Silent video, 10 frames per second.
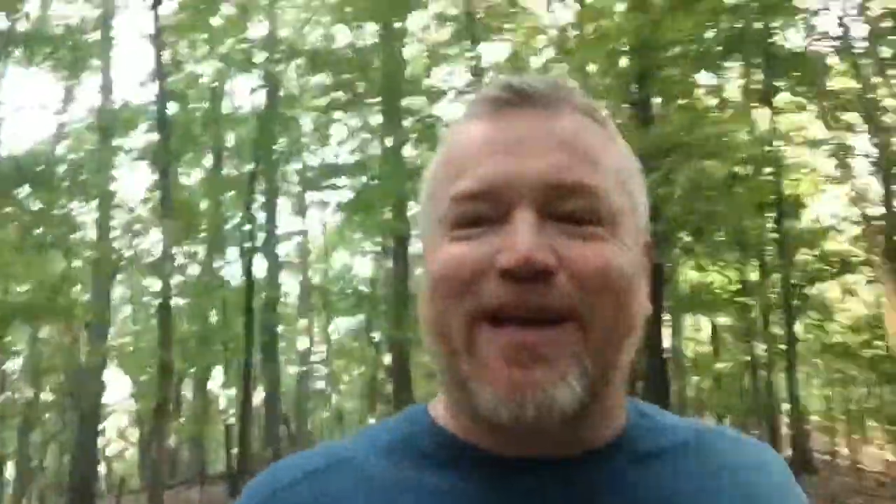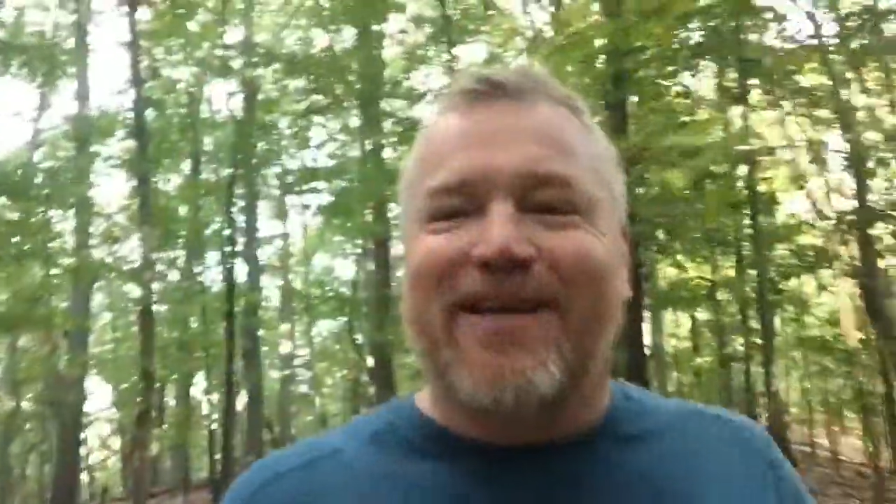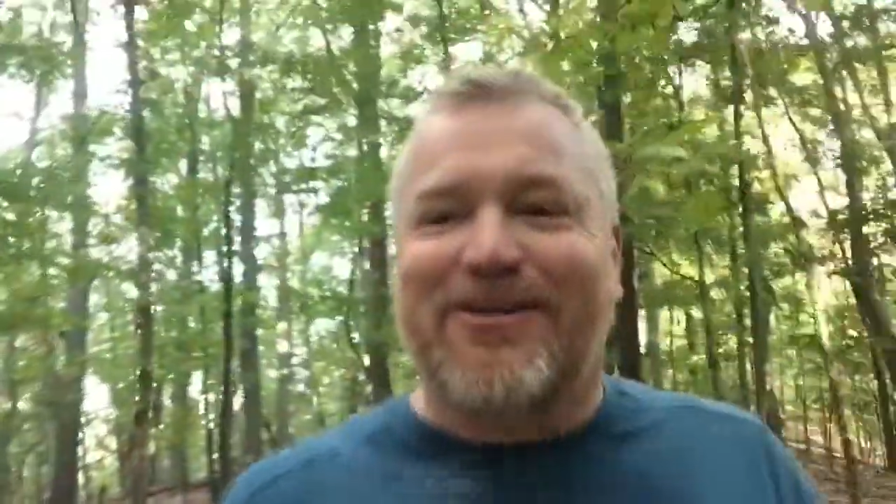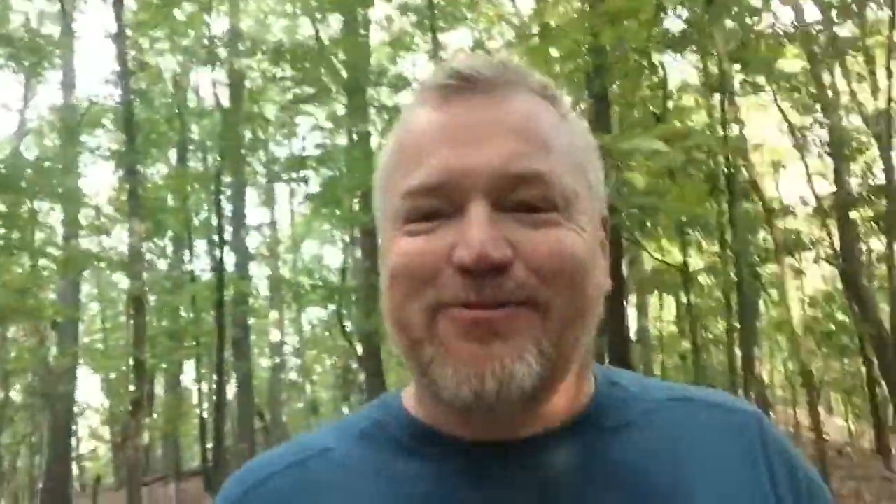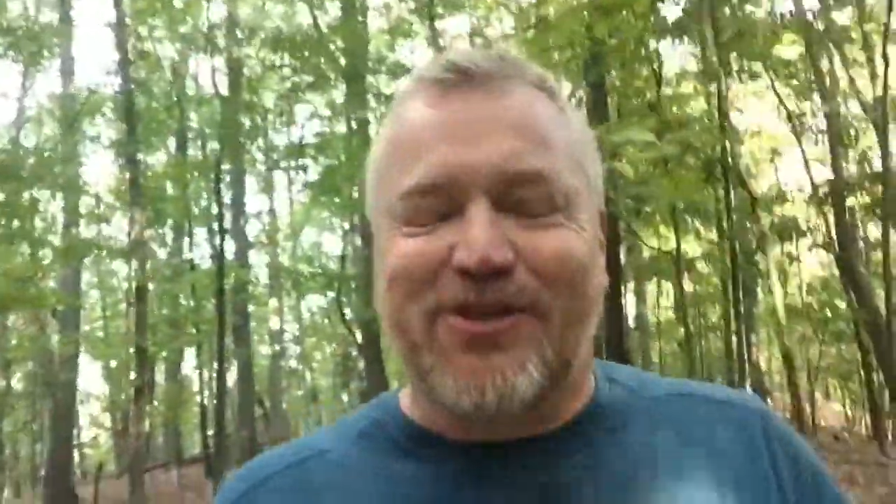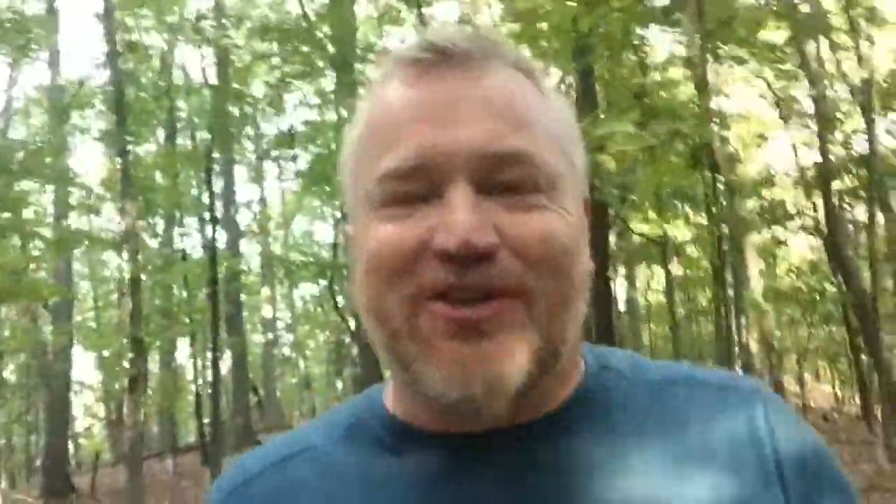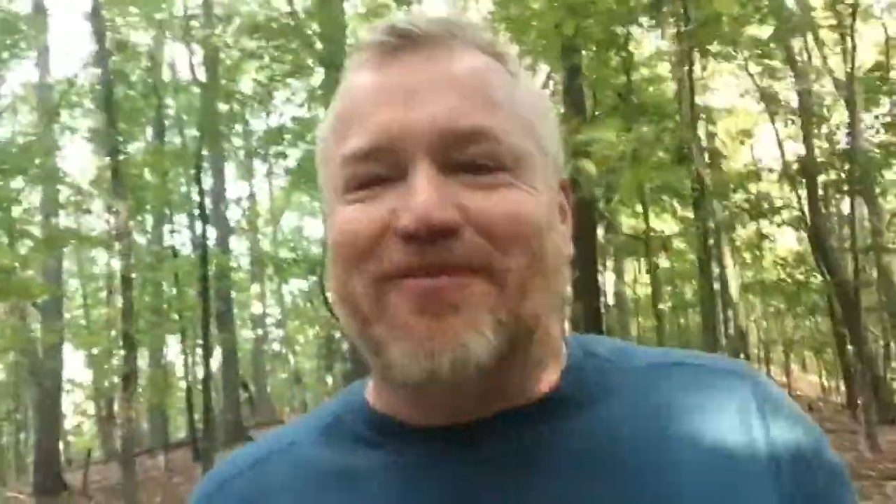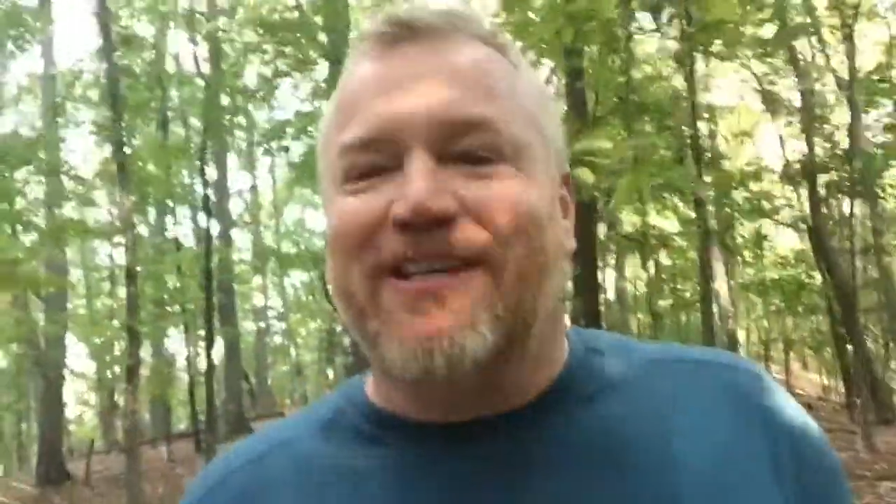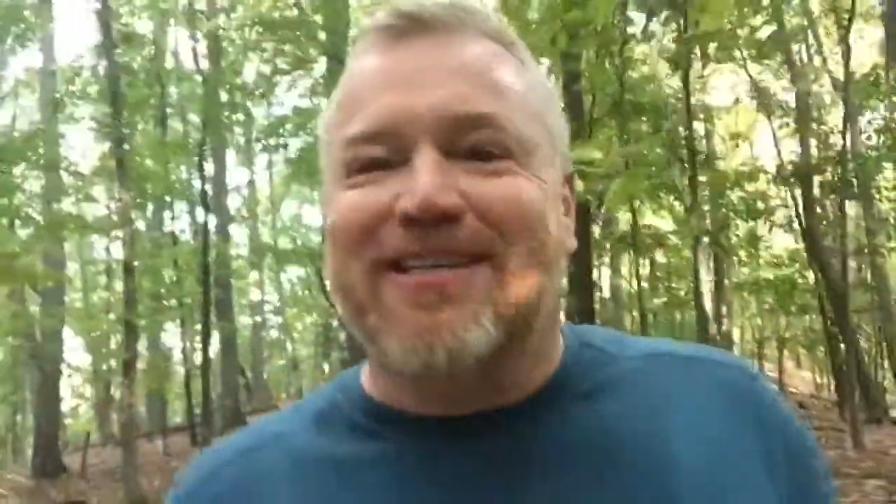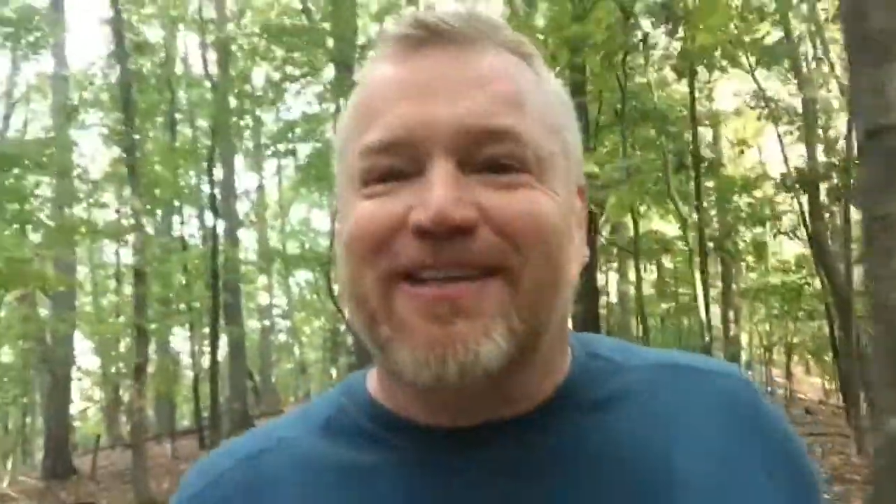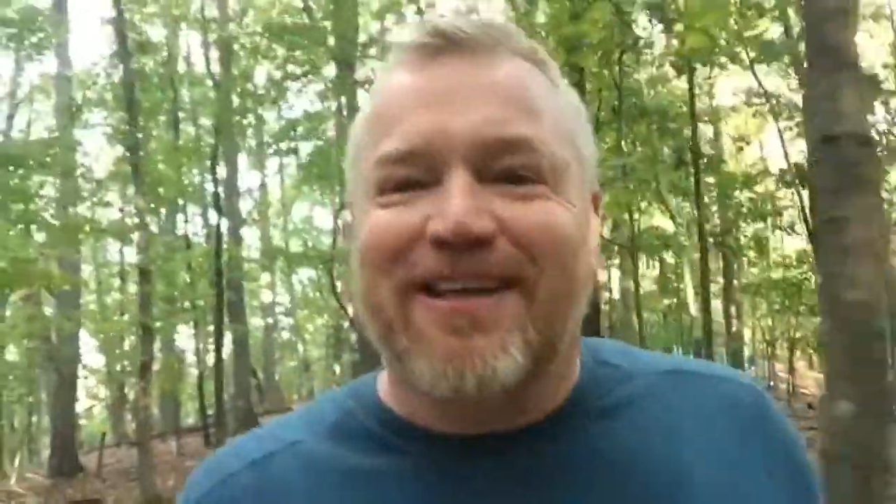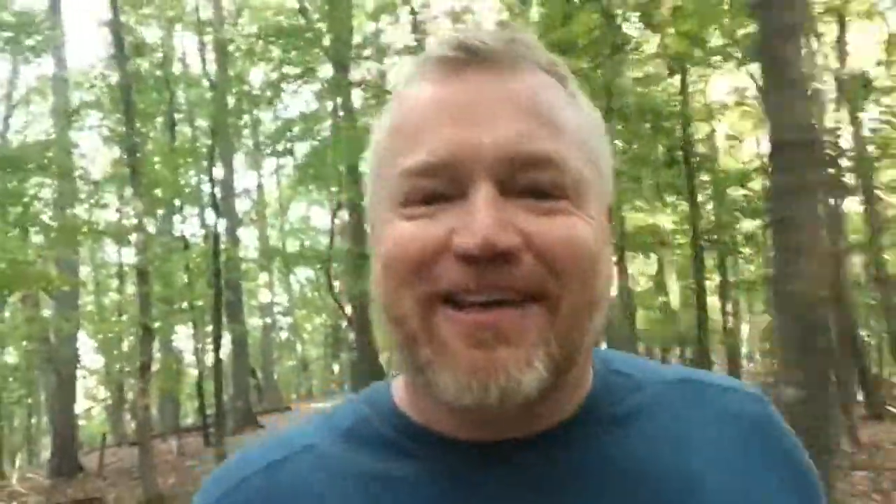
it gives me something